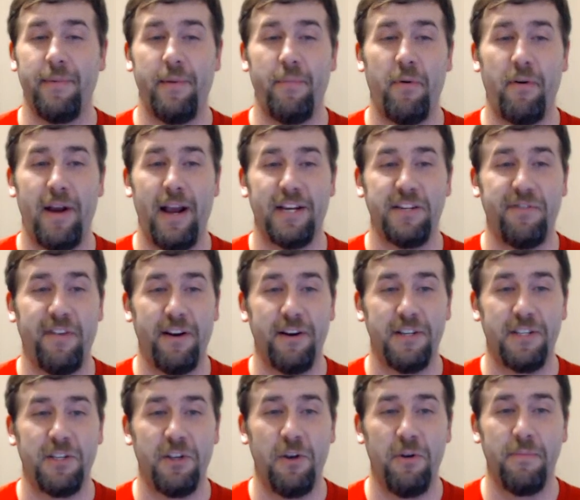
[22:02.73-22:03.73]
Borash
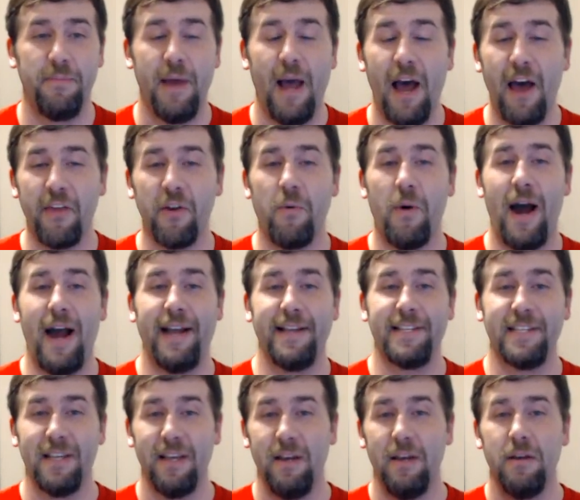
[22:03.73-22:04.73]
very soon.
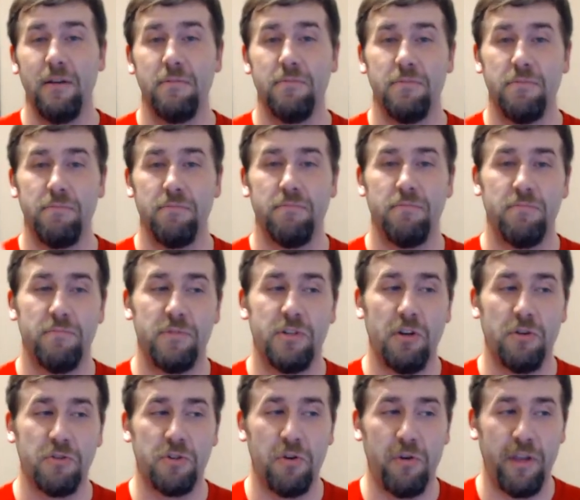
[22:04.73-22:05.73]
Otherwise,
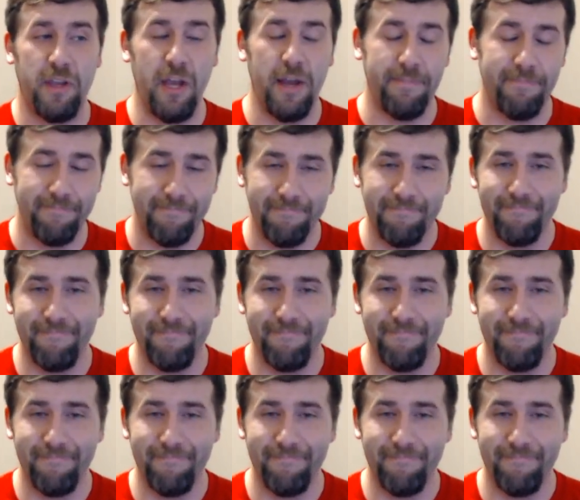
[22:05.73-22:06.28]
show's doing good.